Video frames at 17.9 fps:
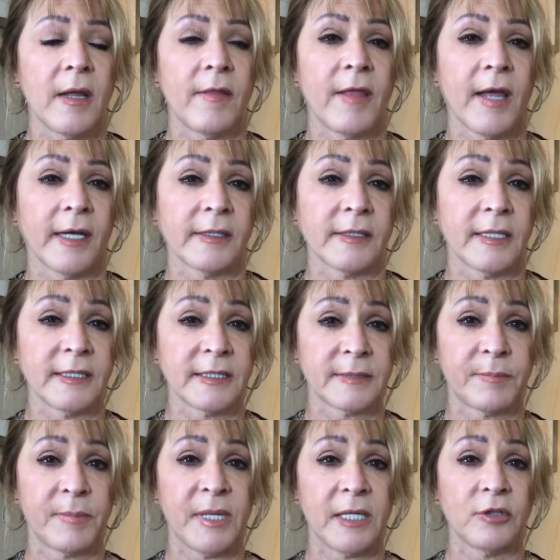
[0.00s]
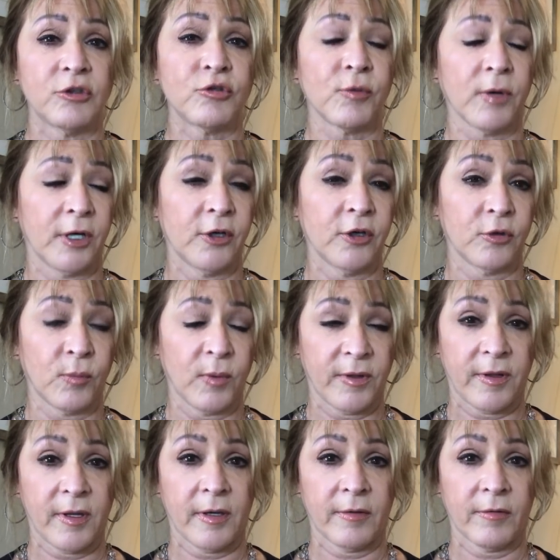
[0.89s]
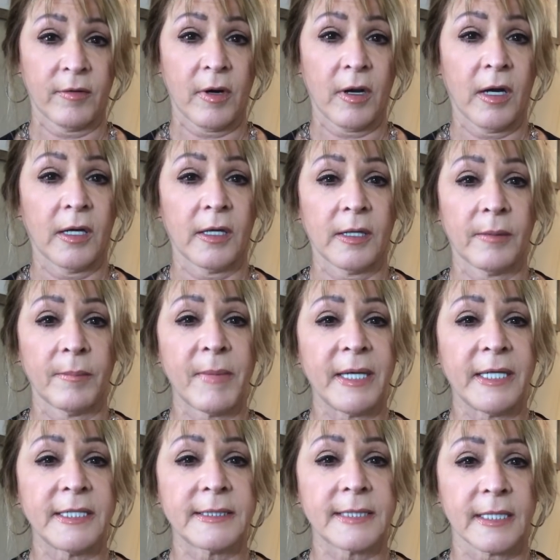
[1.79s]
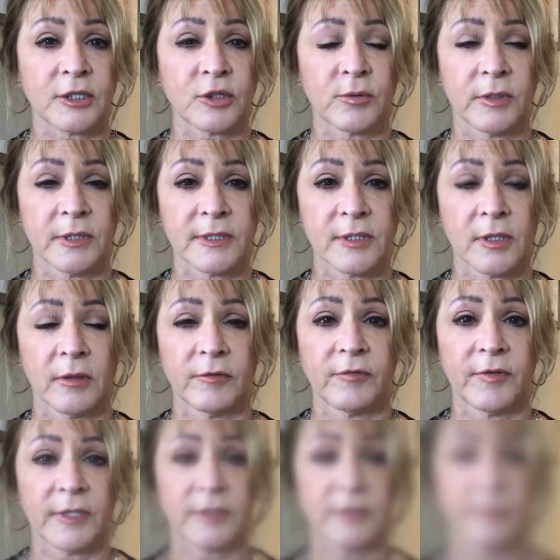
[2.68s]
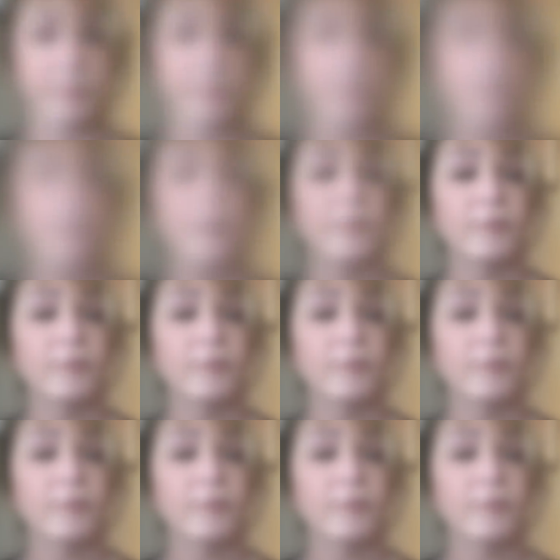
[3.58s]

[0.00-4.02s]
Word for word: that is being triggered within uh, many sexual assault victims.